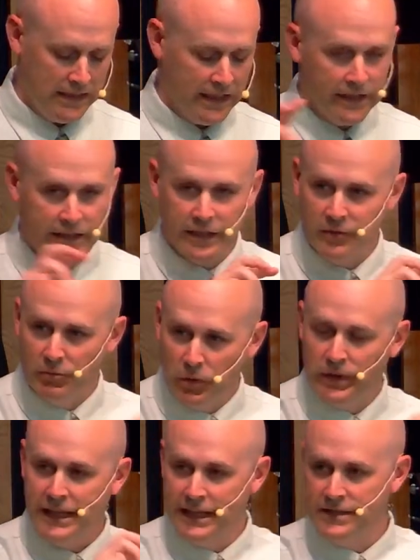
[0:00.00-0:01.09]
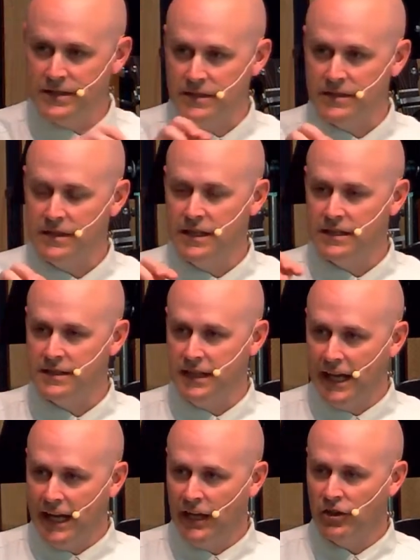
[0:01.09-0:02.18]
And I think in both cases, it's an
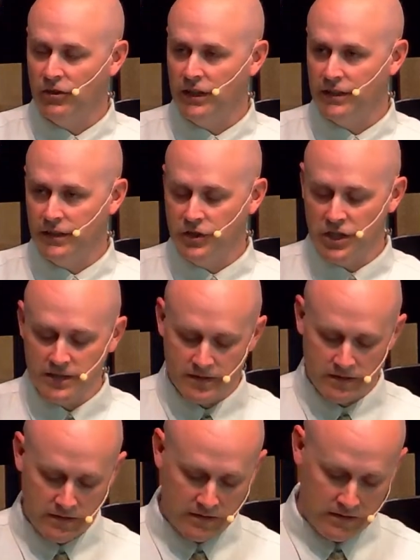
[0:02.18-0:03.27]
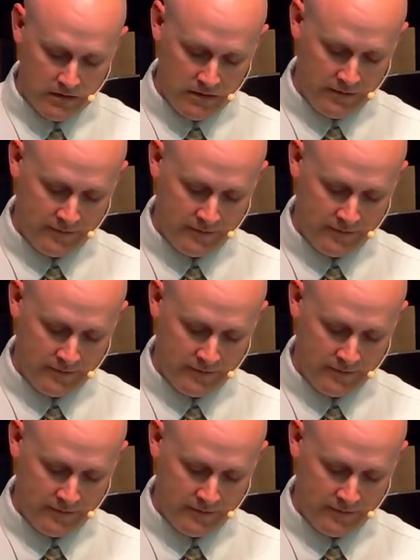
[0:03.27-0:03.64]
anger at injustice.